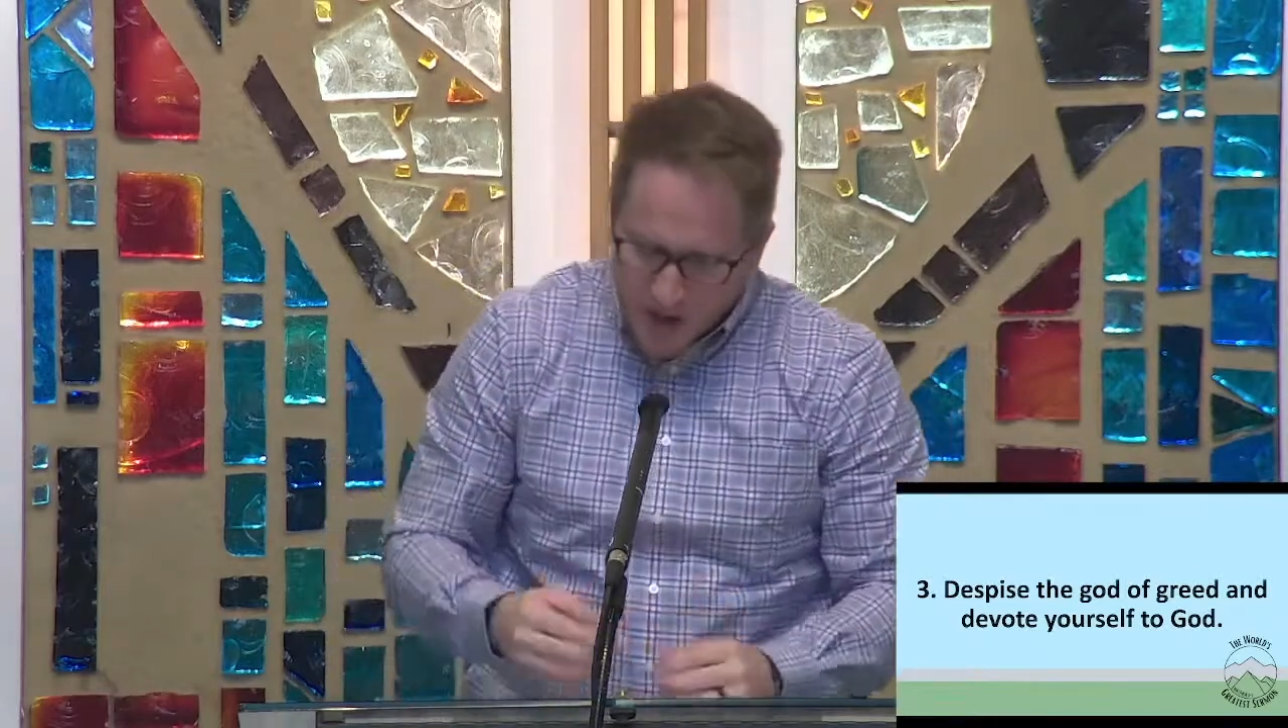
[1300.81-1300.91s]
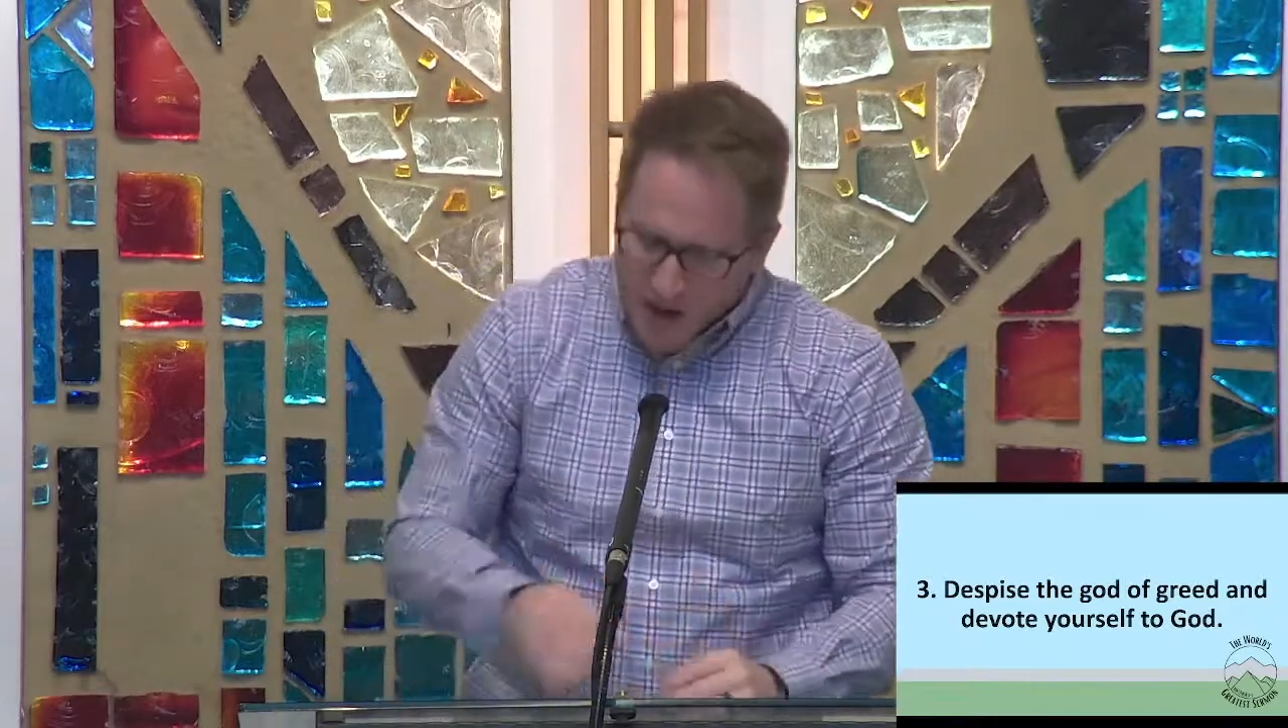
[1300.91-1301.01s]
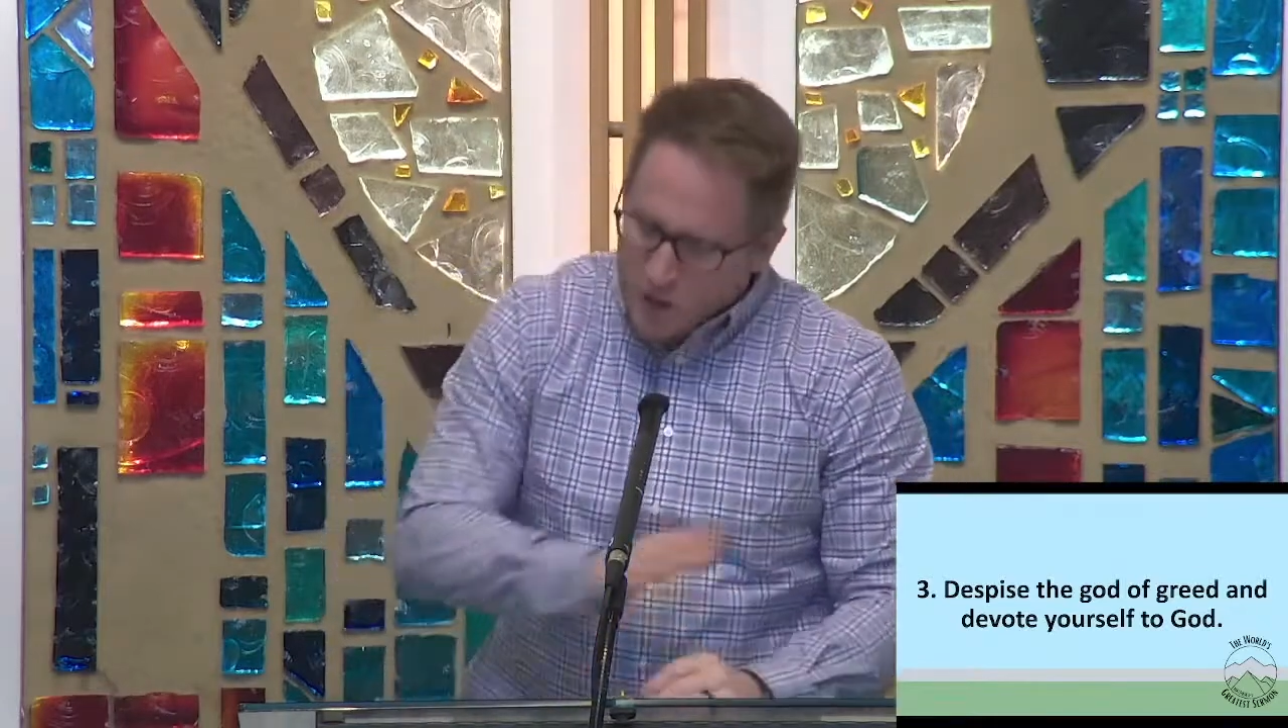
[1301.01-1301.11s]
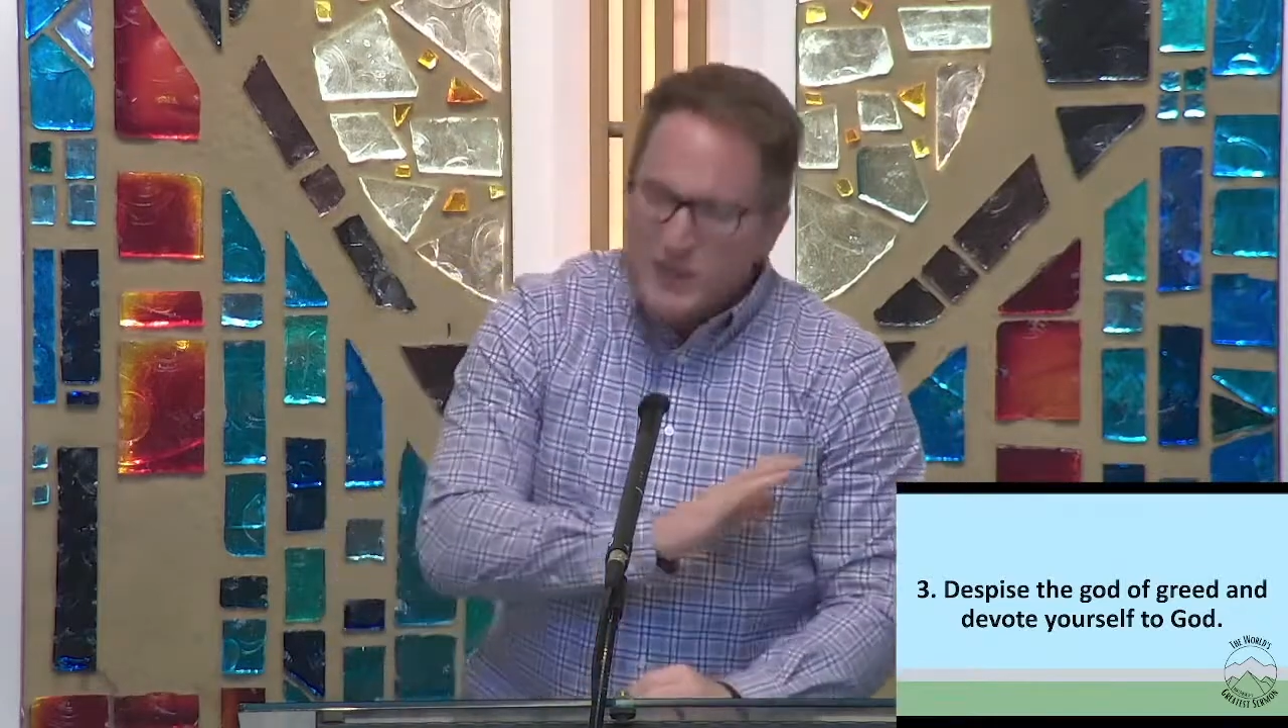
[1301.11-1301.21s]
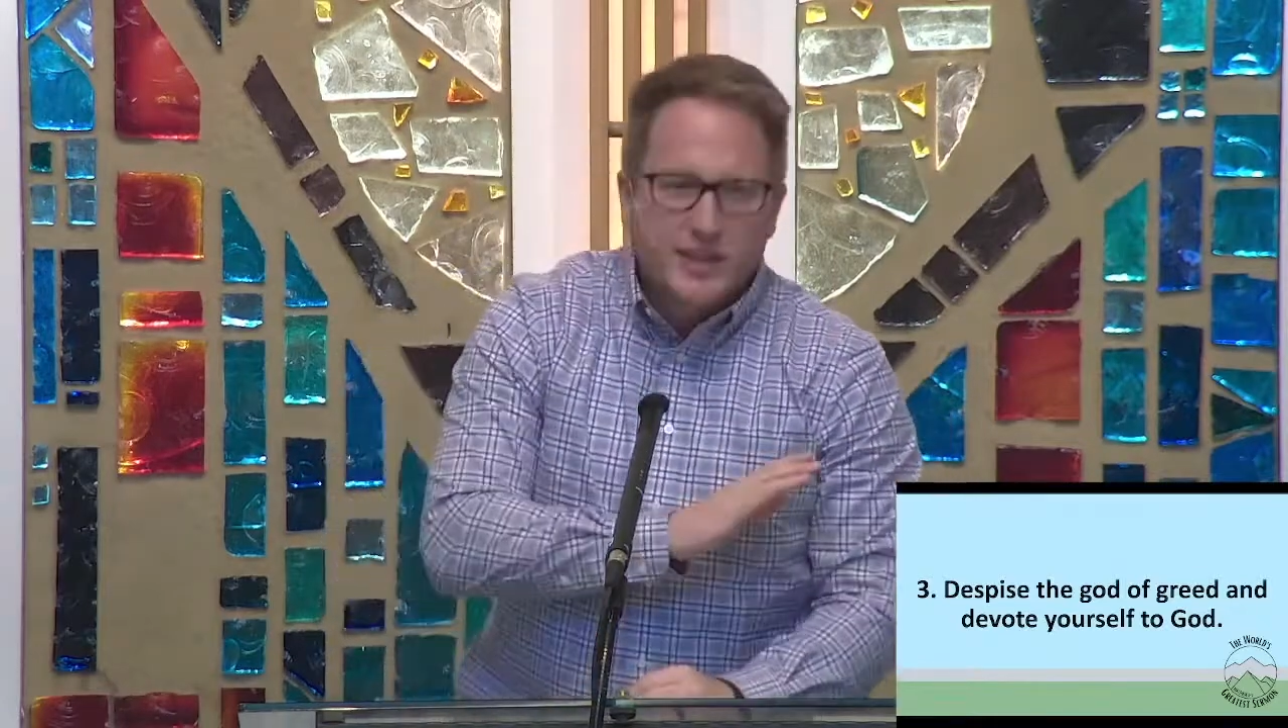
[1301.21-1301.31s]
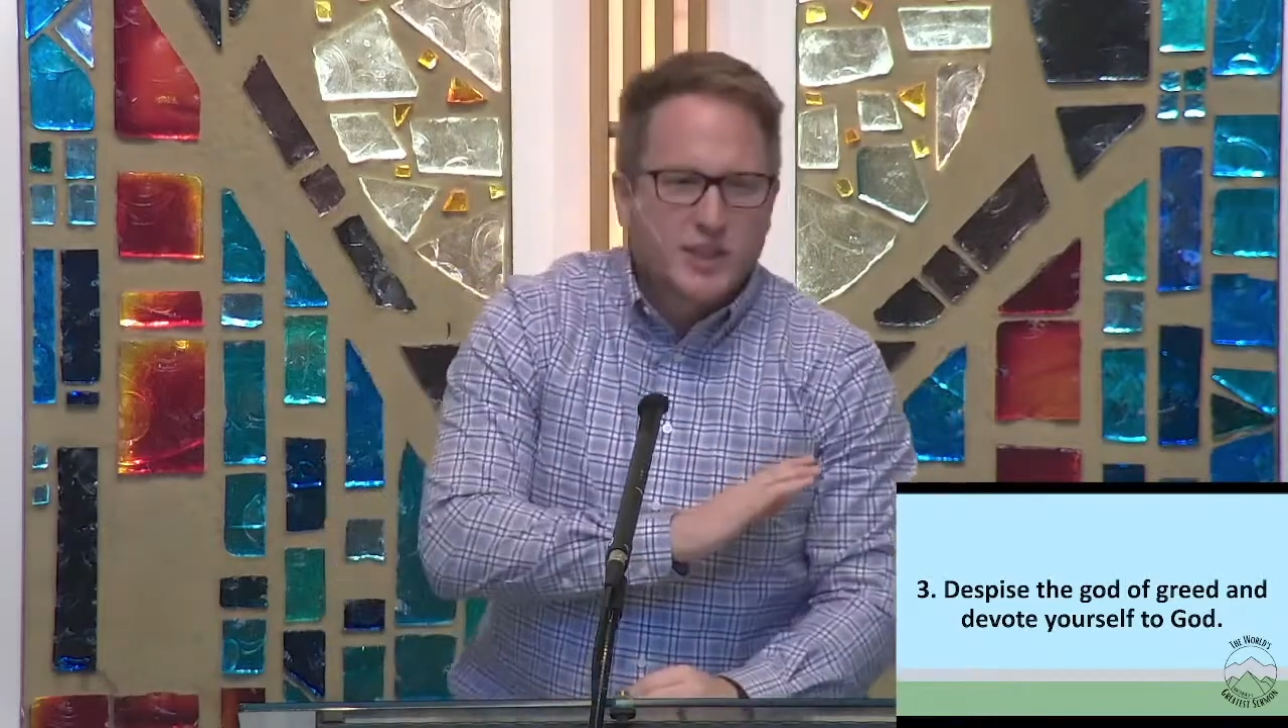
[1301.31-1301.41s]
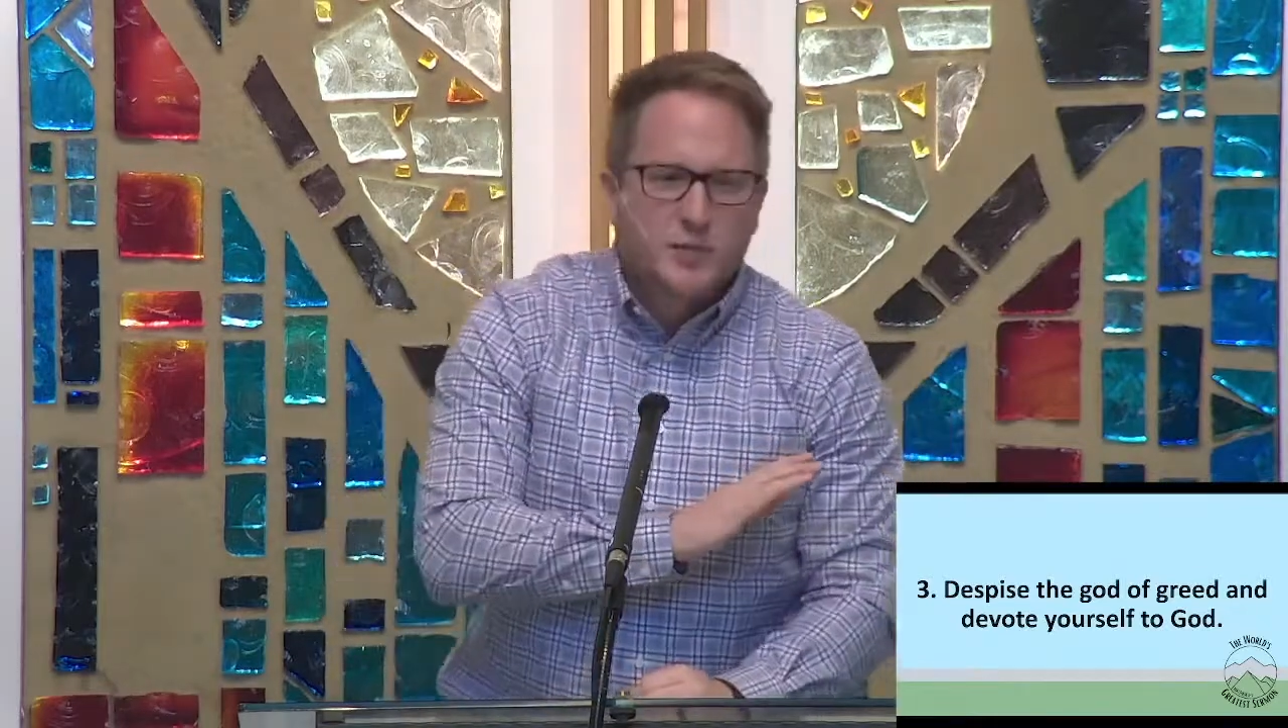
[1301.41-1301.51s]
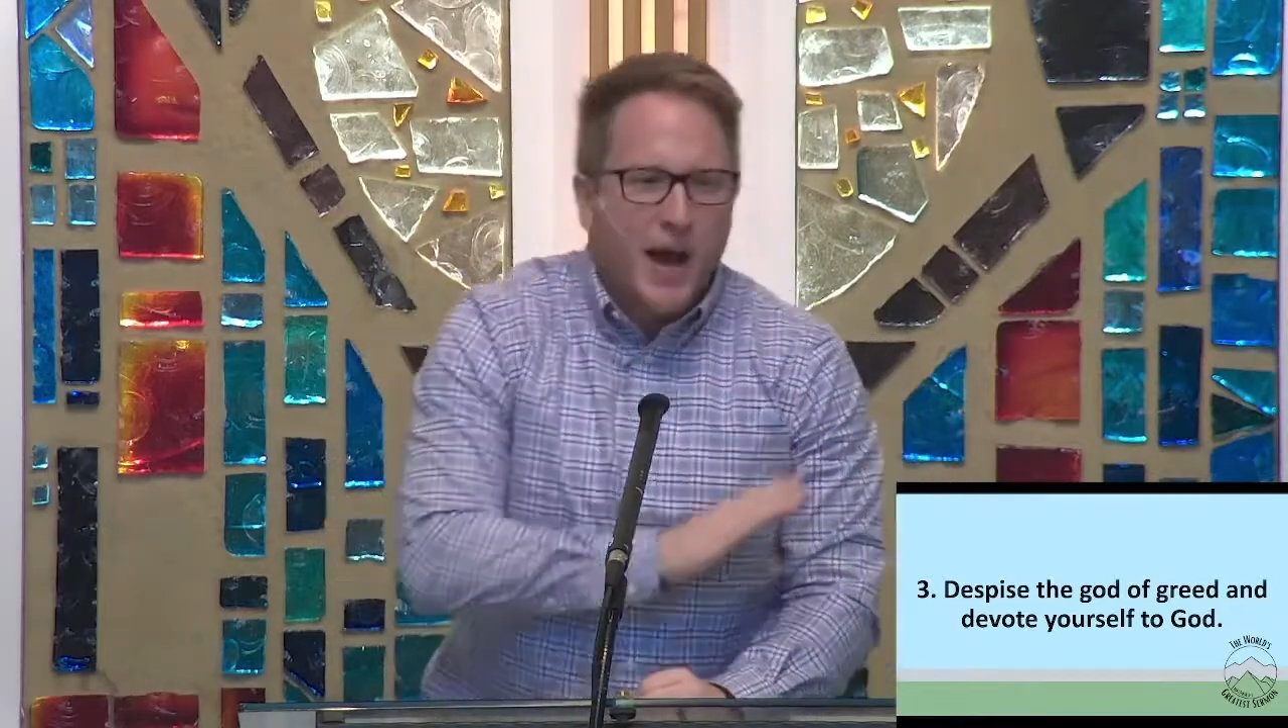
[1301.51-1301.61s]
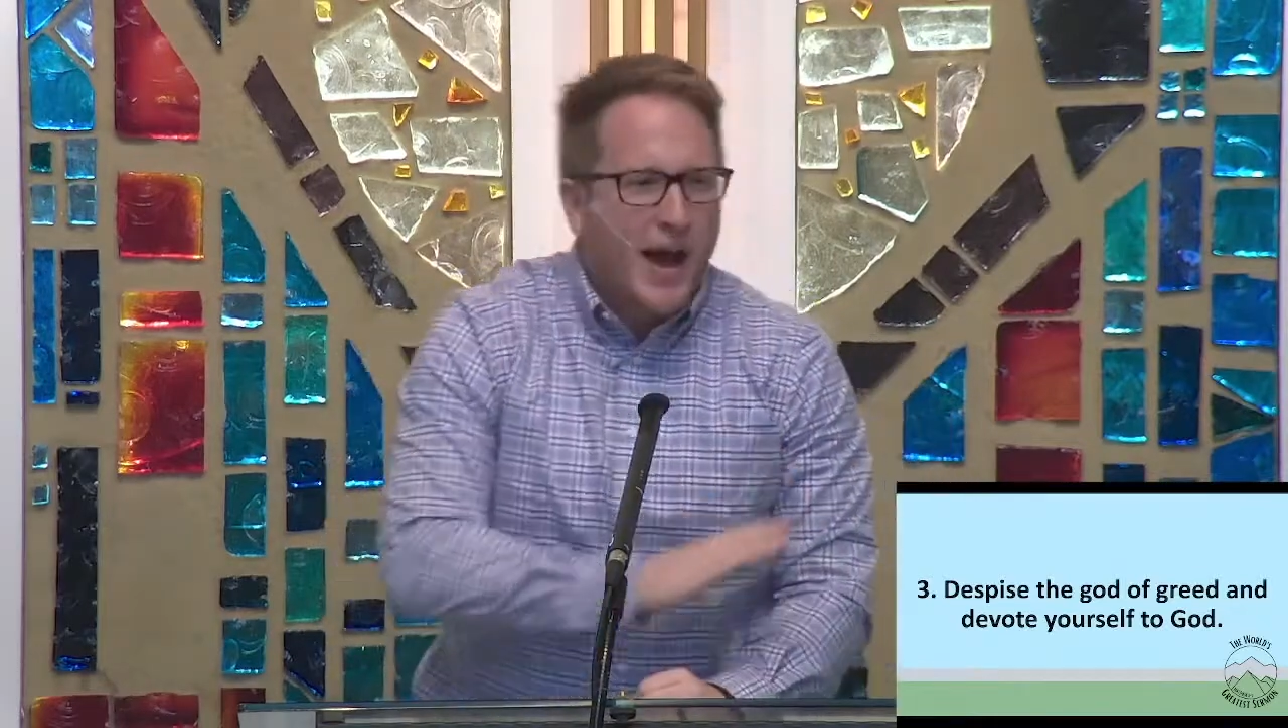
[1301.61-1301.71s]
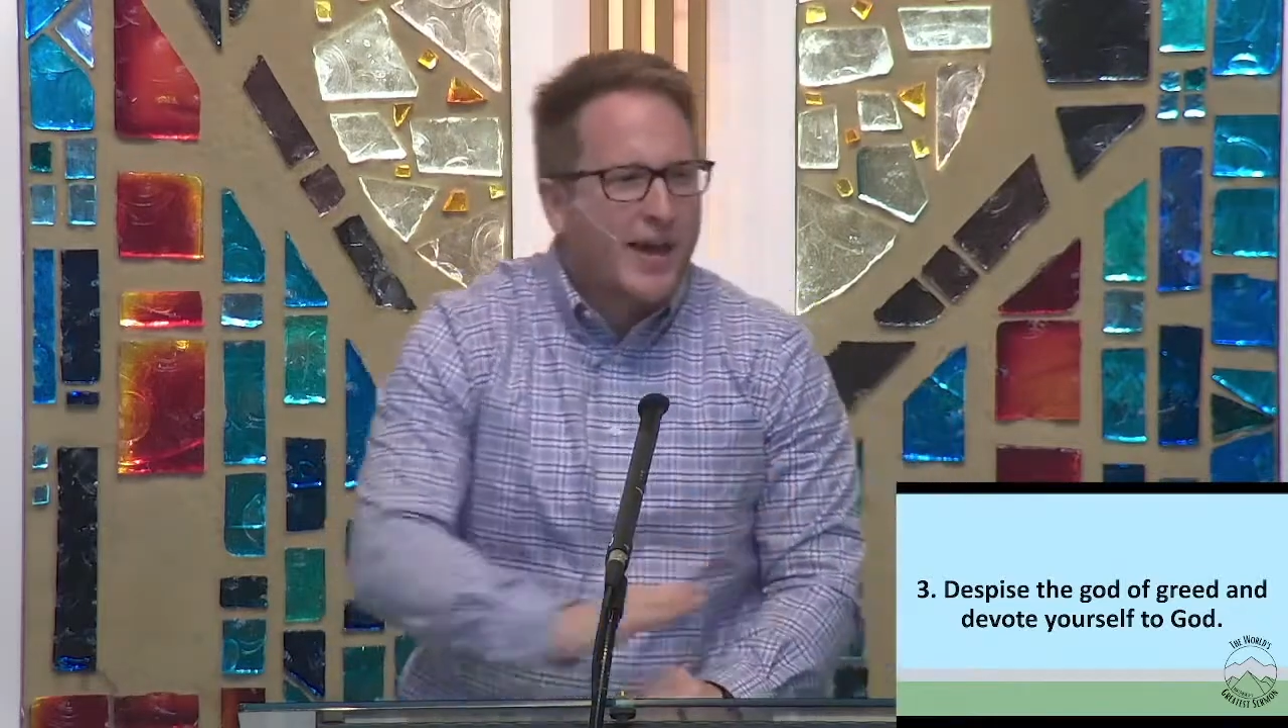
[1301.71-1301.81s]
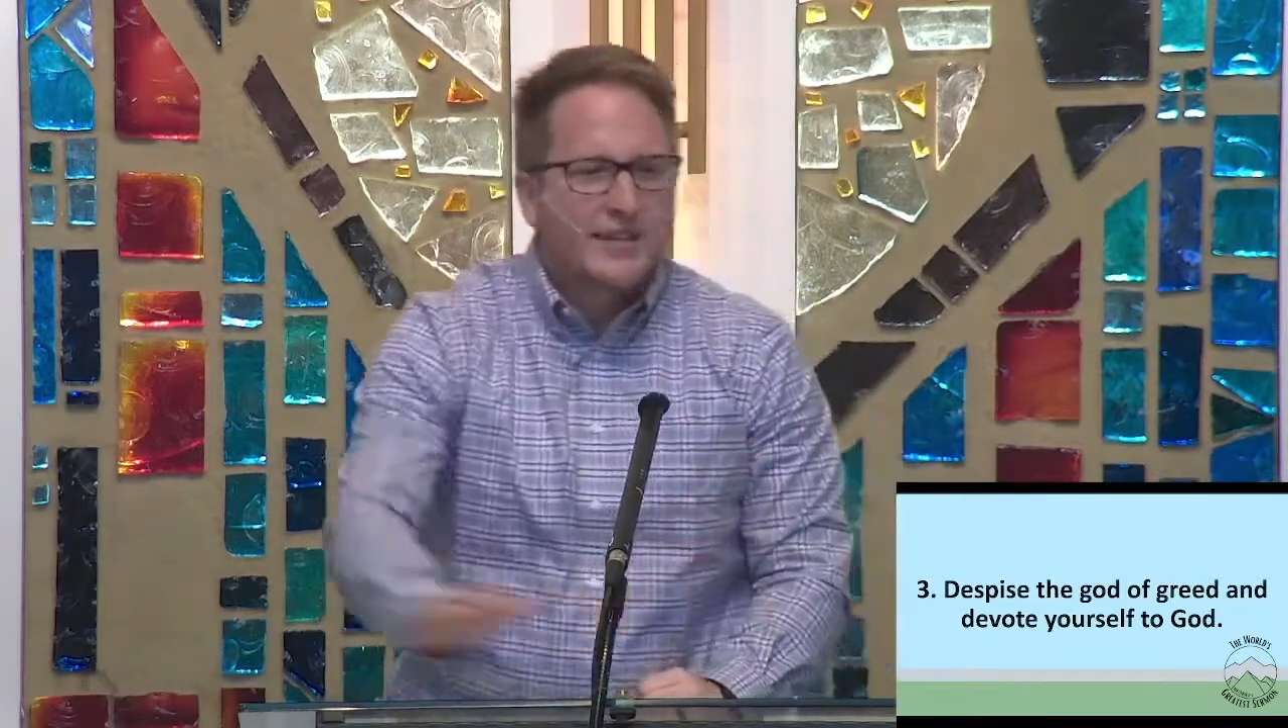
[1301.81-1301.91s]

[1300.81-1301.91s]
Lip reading: and we despise